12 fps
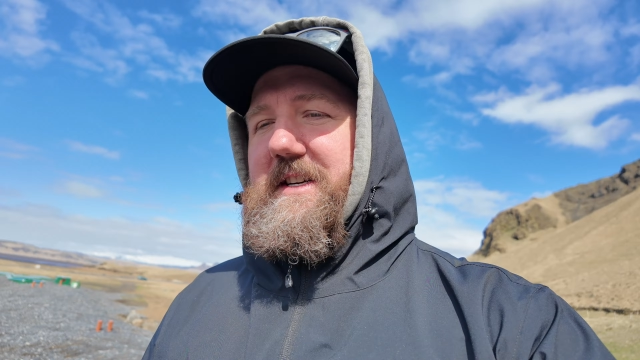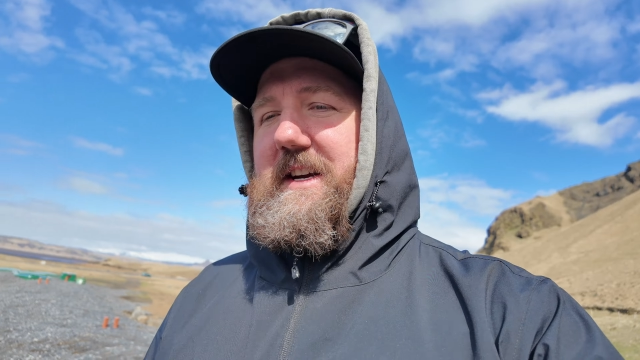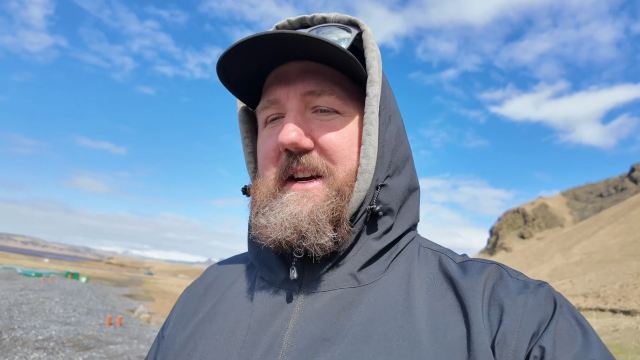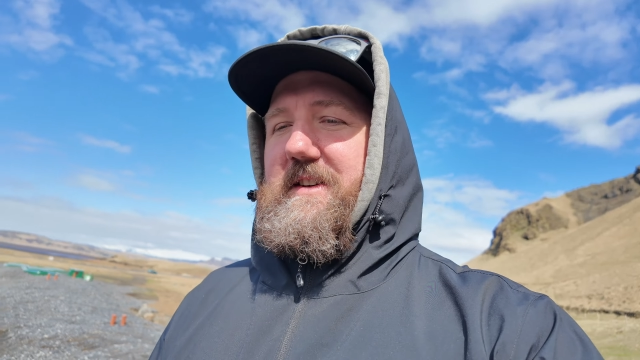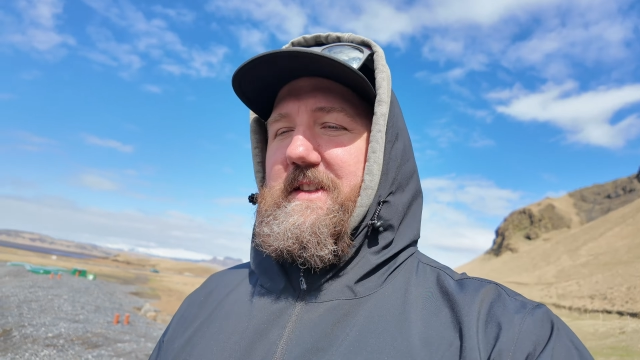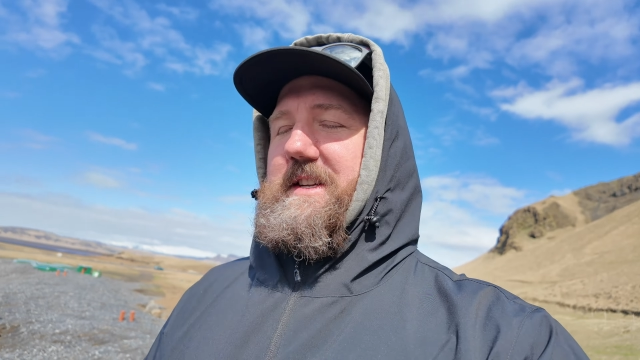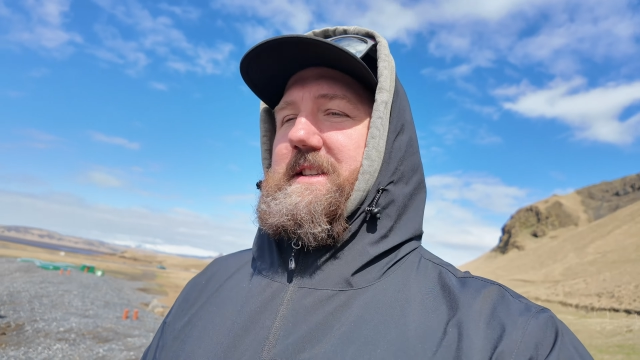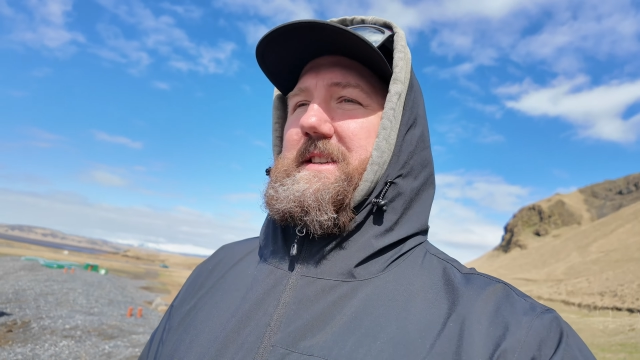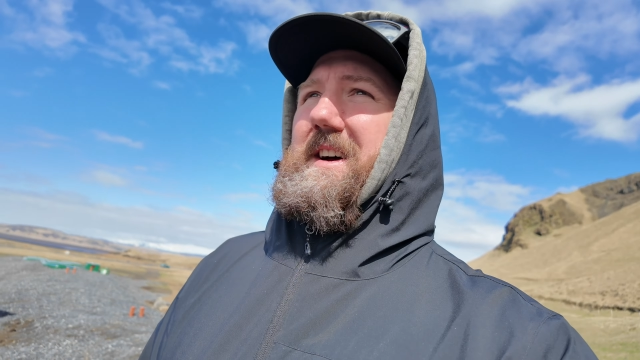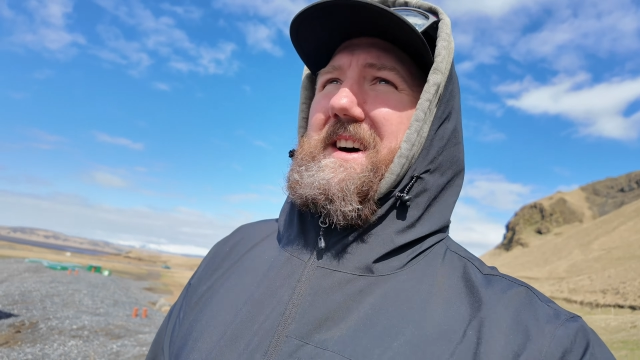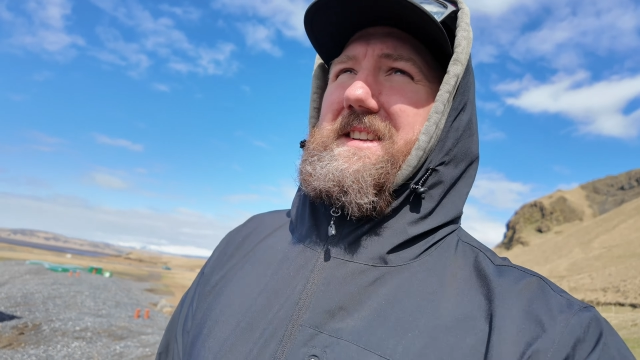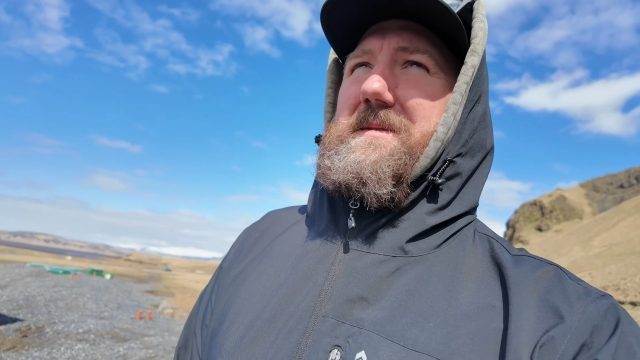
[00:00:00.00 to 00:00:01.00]
check out this
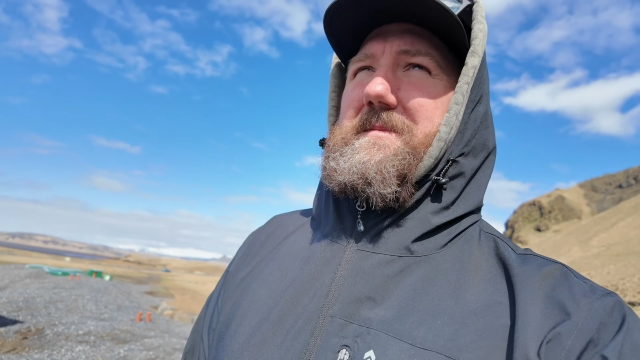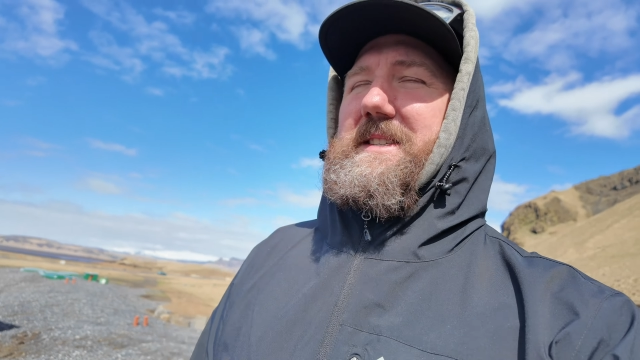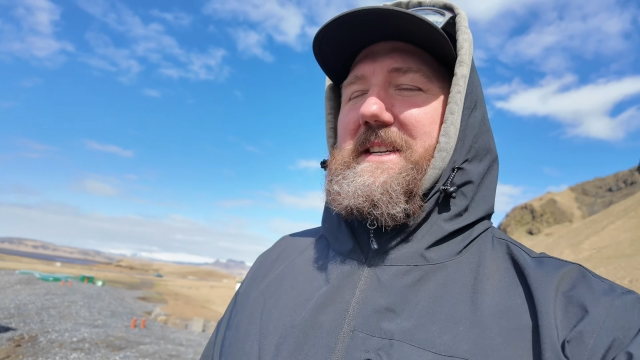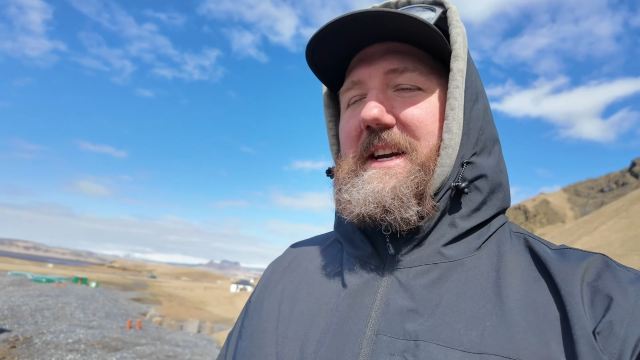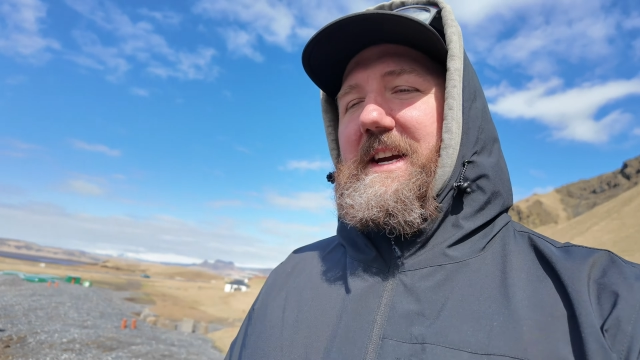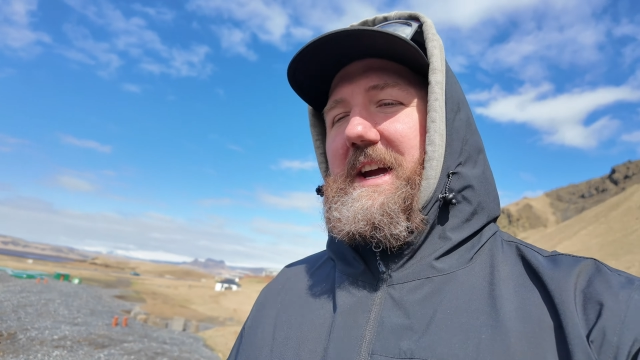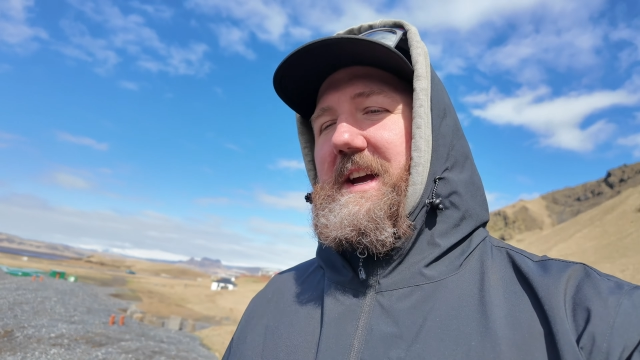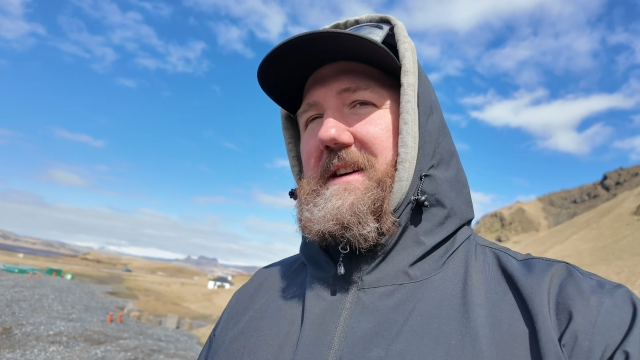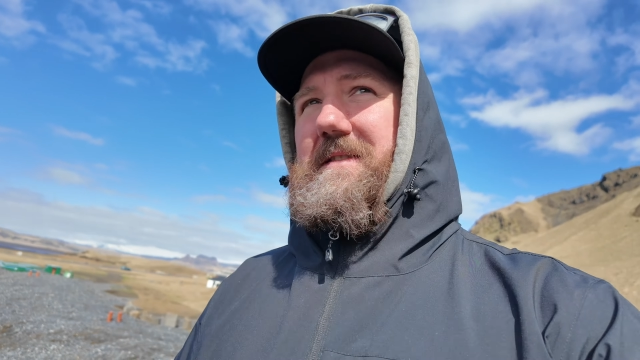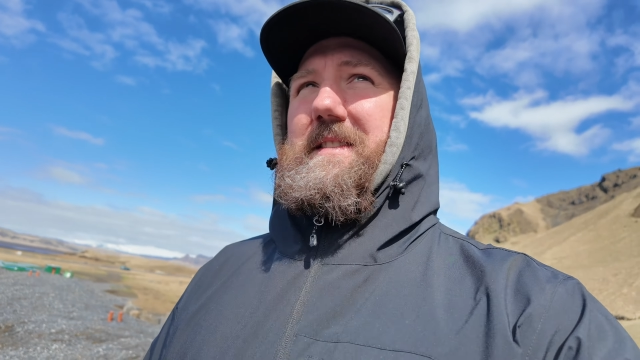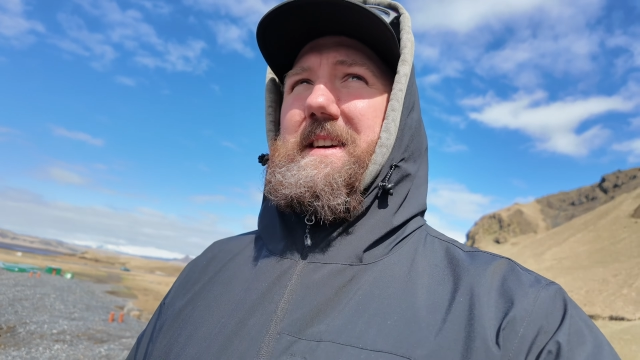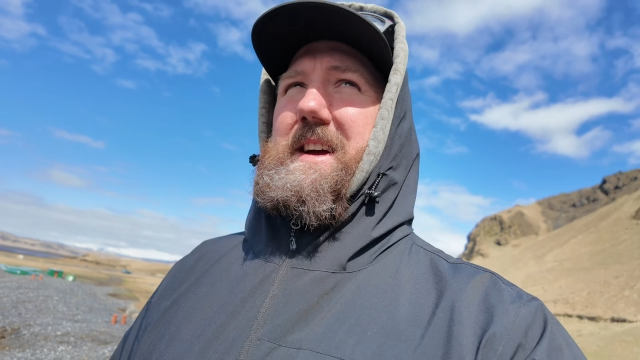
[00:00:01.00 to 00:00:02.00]
awesome sea
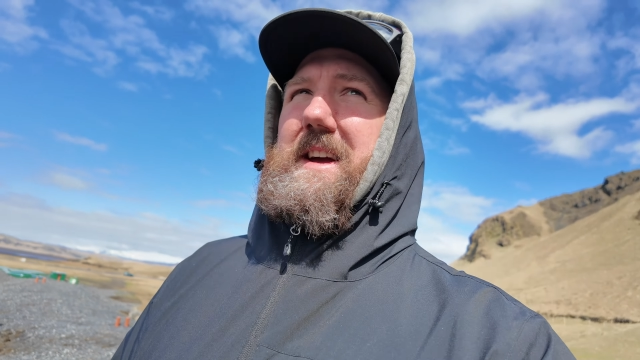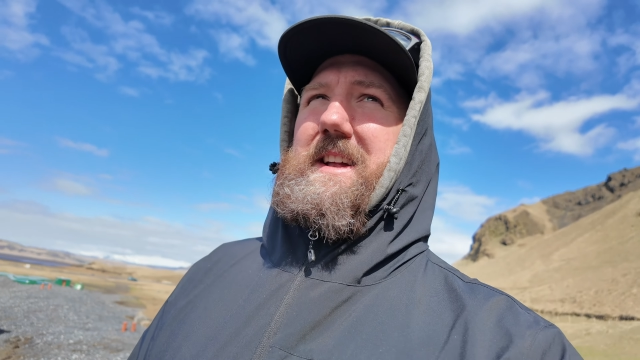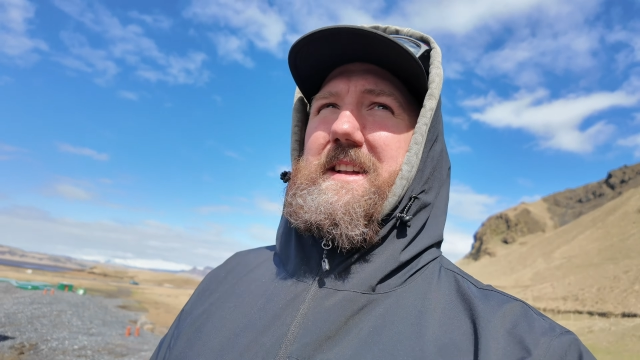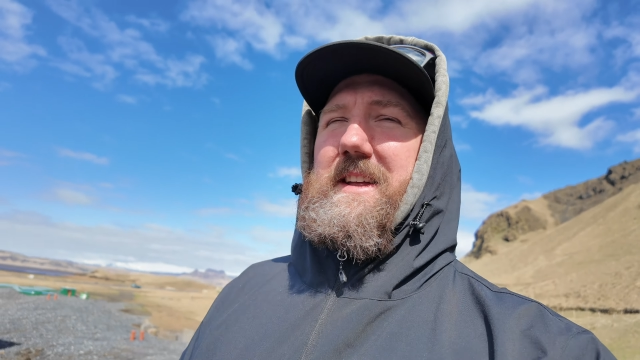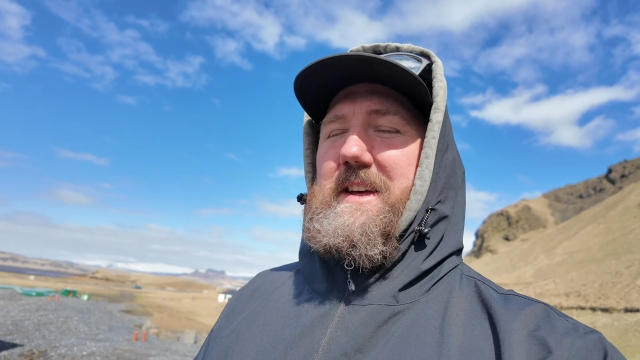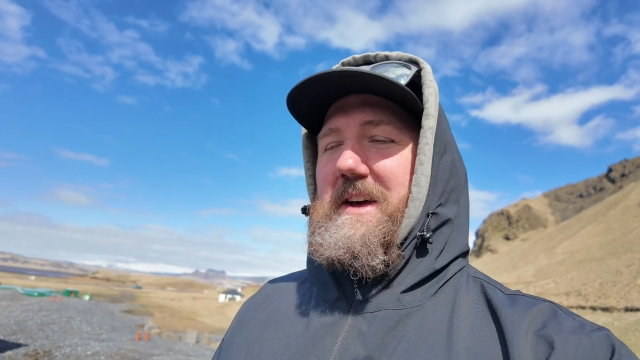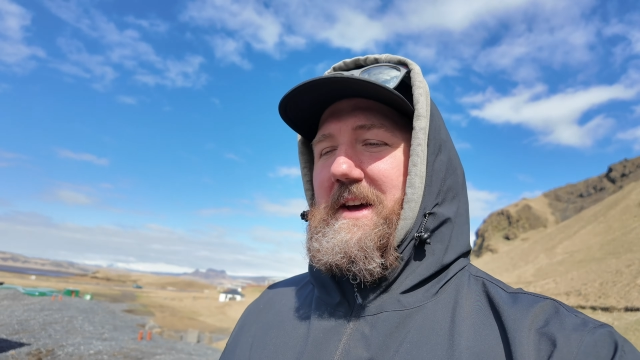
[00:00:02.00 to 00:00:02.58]
cave and